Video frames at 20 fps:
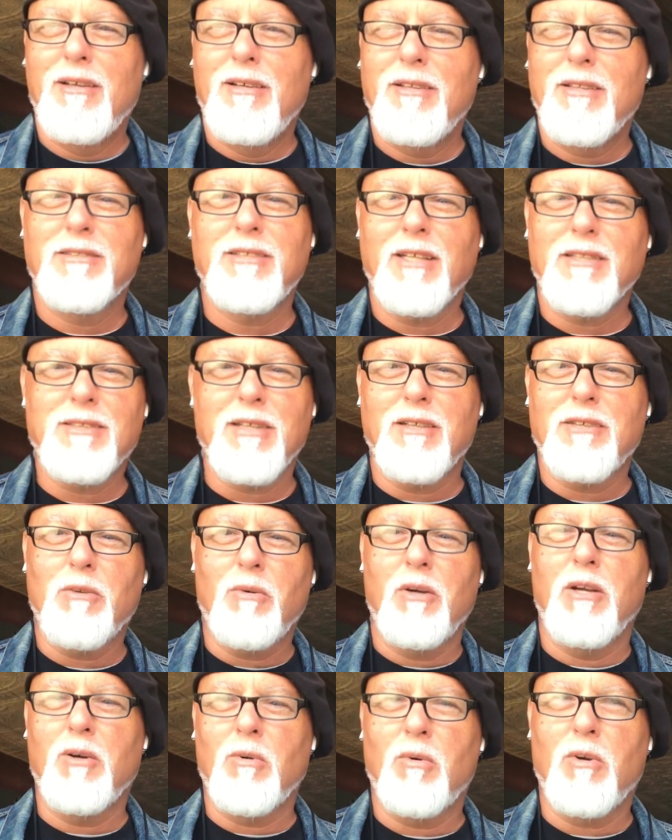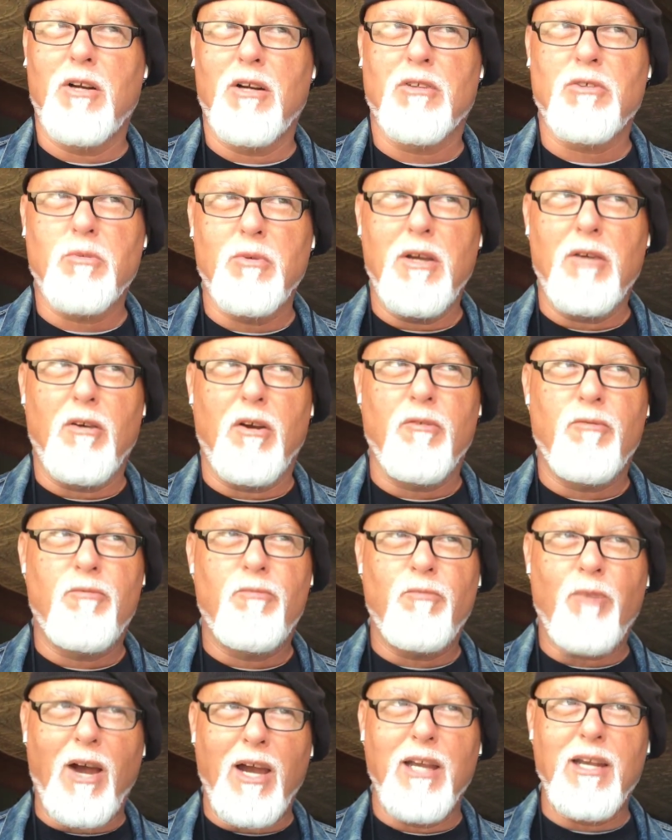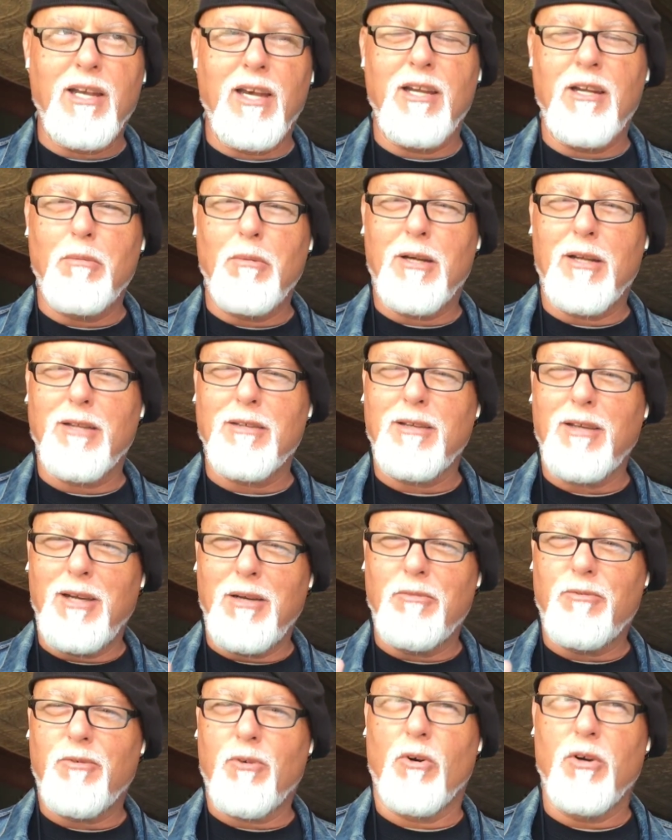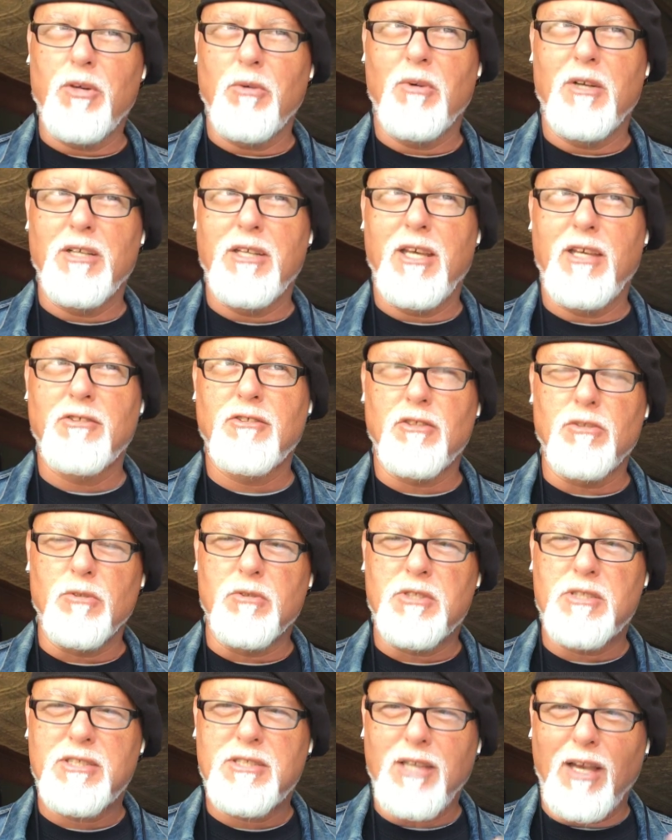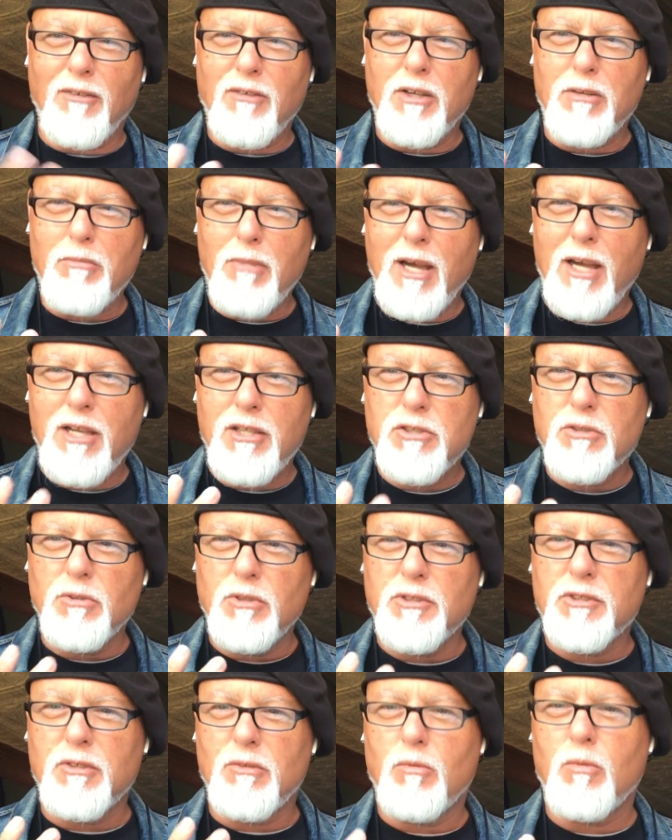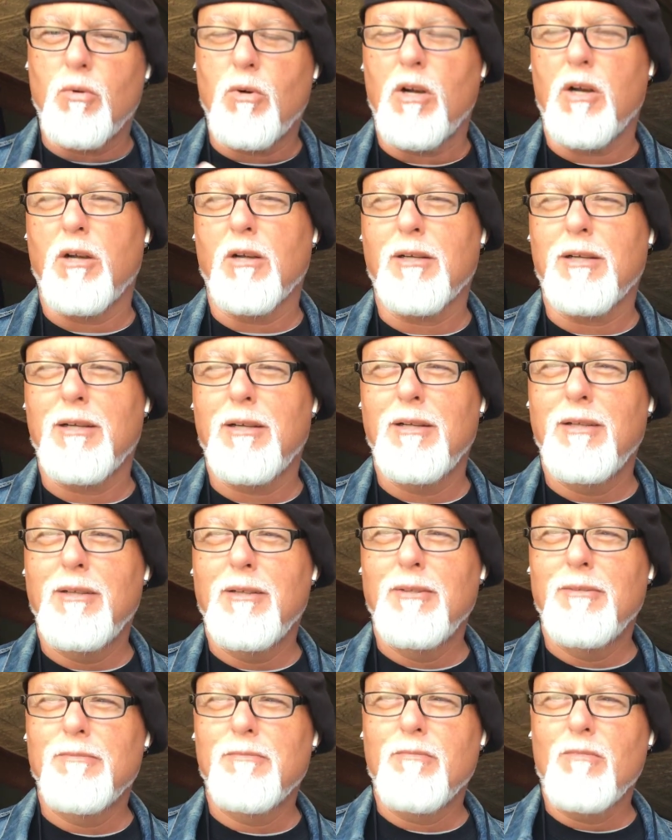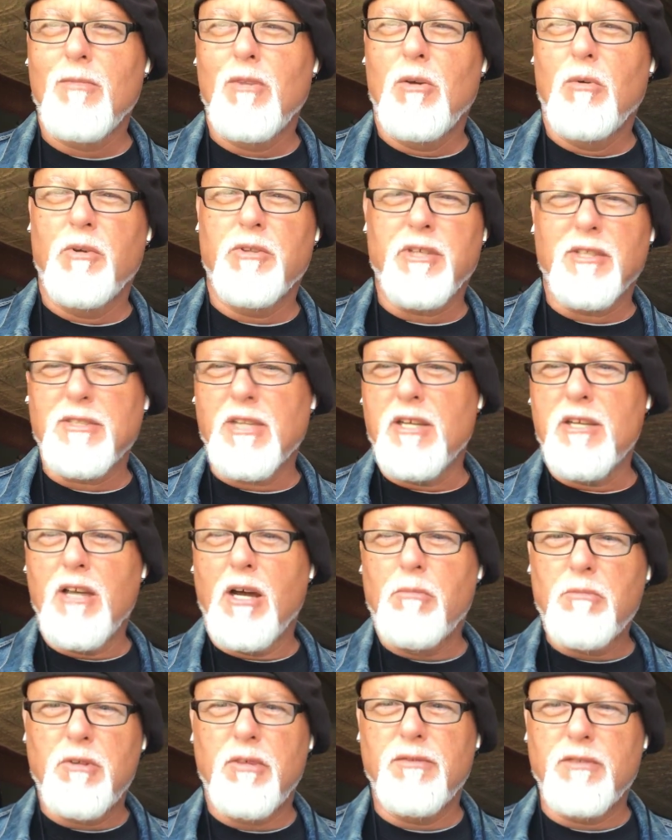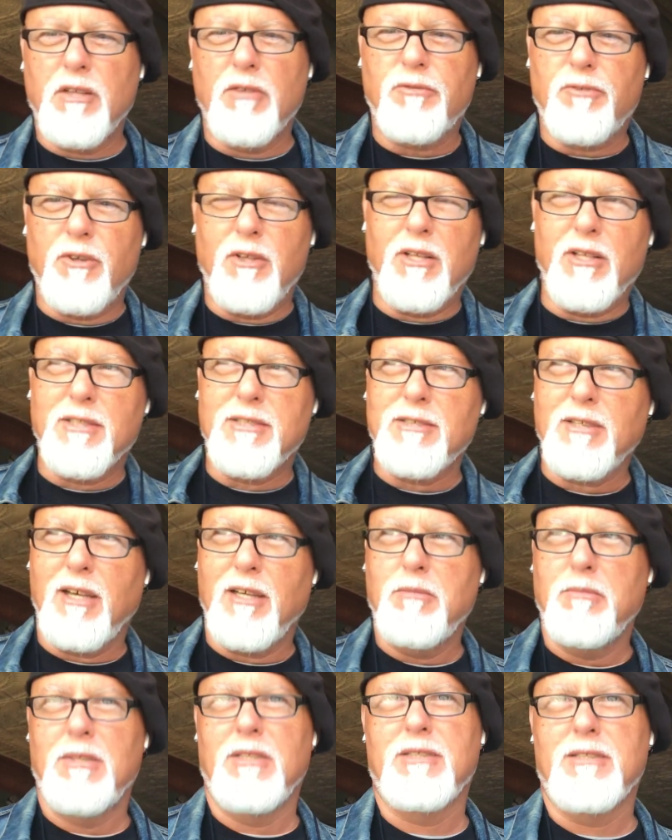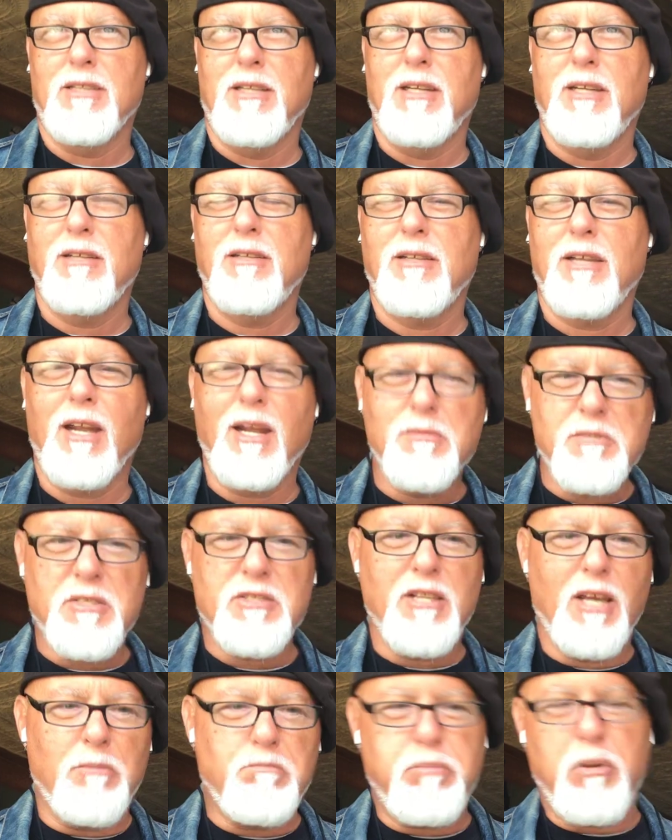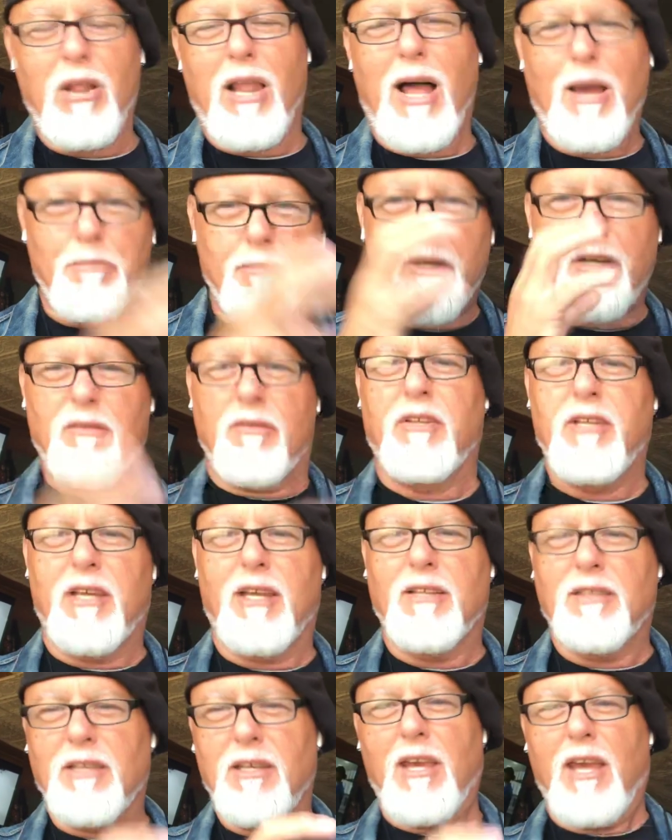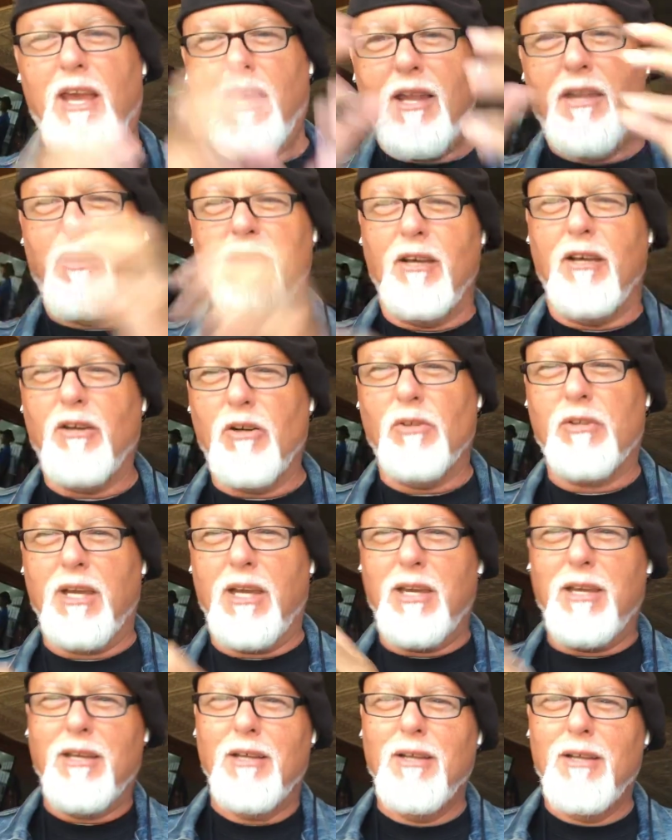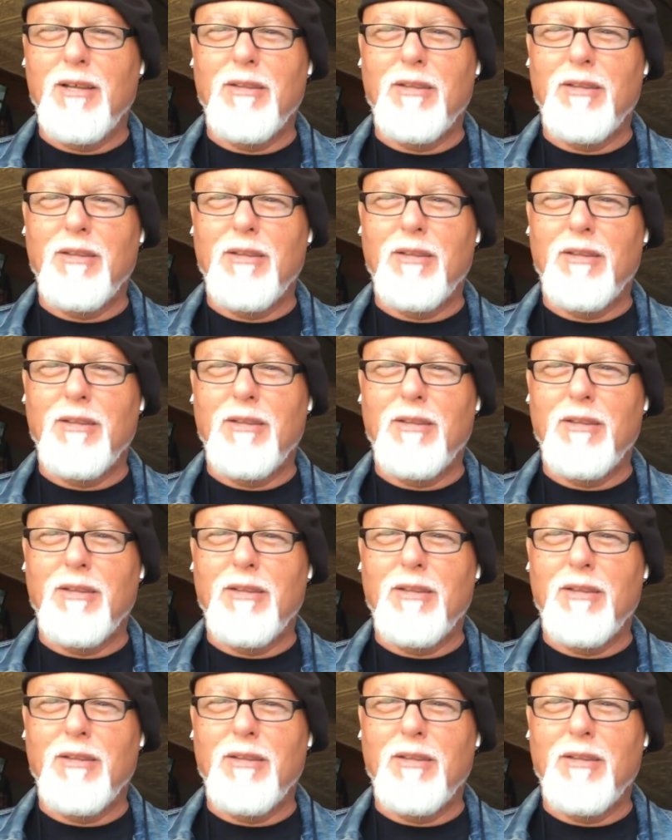'Cause that's not the way it works. We have a finite amount of time, 41 days to do 7 modules of work, which has a number of different assignments in it, and I'm just not plopping everything at the end, okay?